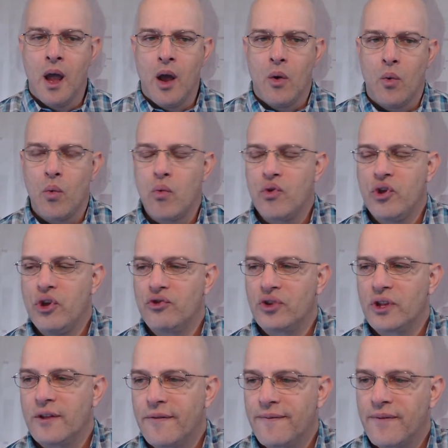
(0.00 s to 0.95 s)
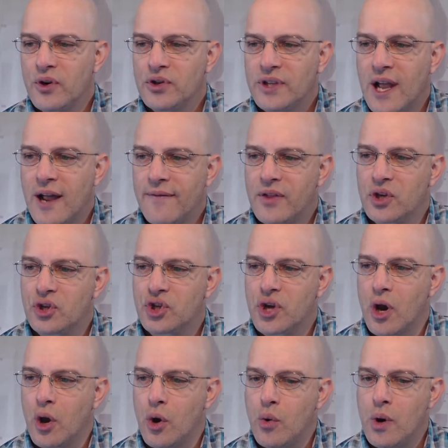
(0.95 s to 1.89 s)
usually the first half of the
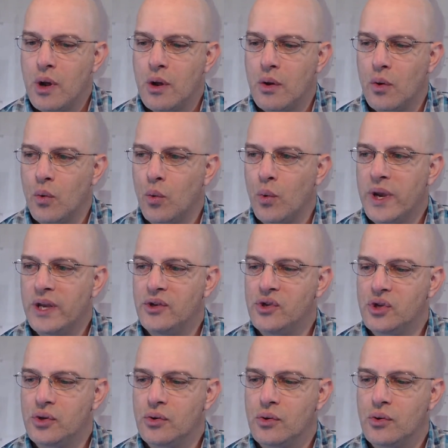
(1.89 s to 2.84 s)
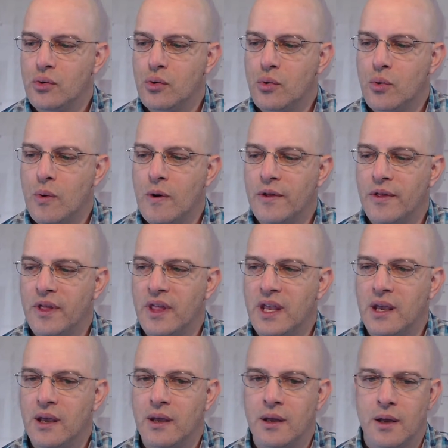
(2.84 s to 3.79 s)
show, we do
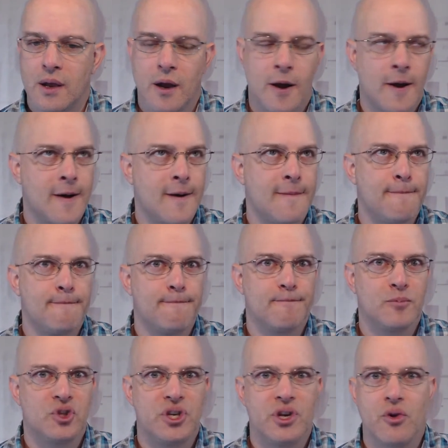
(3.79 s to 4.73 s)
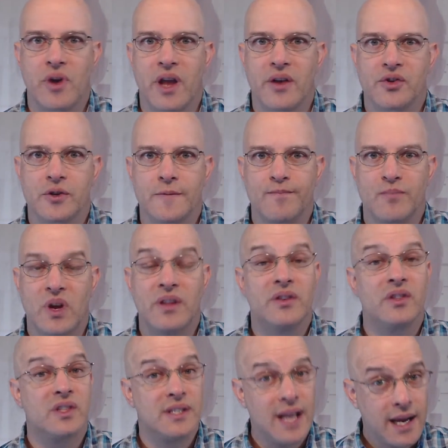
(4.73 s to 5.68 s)
the Geoguessr, and the
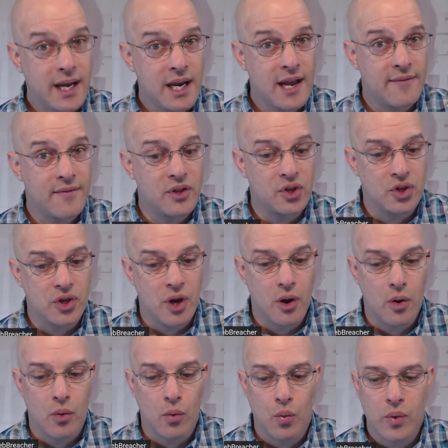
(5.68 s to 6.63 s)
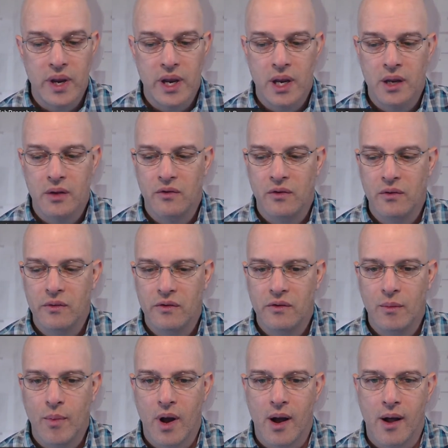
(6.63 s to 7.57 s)
second half of the show, we do
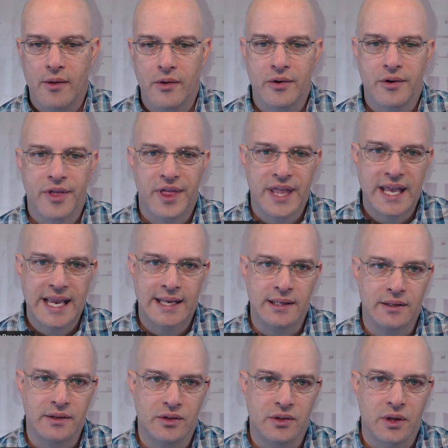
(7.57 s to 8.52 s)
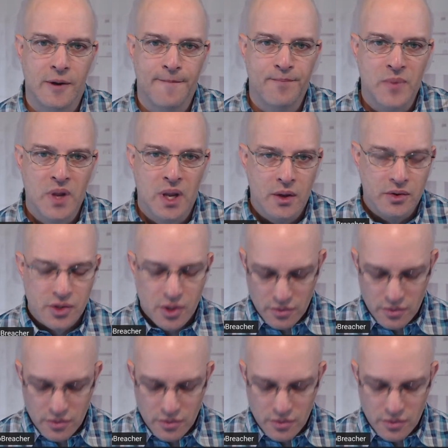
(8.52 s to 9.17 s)
some other things. So